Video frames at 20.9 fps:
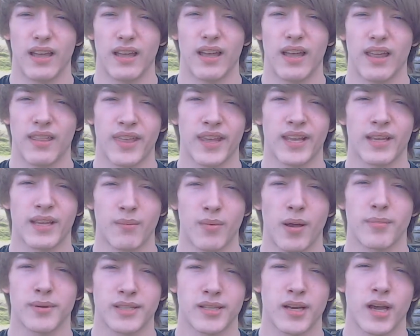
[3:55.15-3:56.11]
I think it
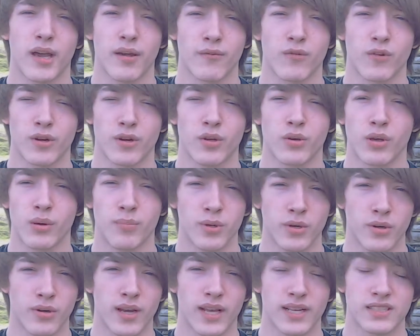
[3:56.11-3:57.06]
might be time for a new
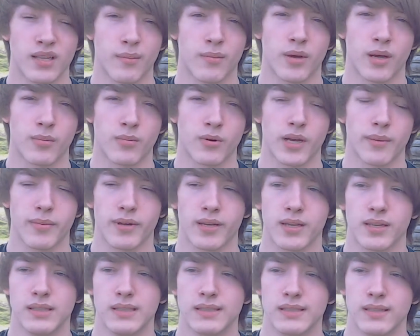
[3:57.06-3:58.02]
computer next time I upgrade
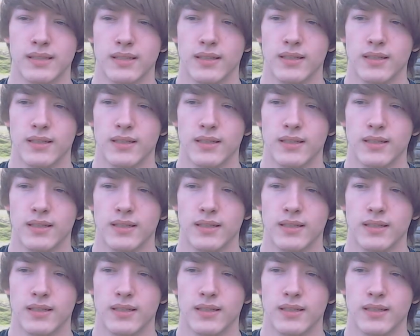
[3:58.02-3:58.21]
because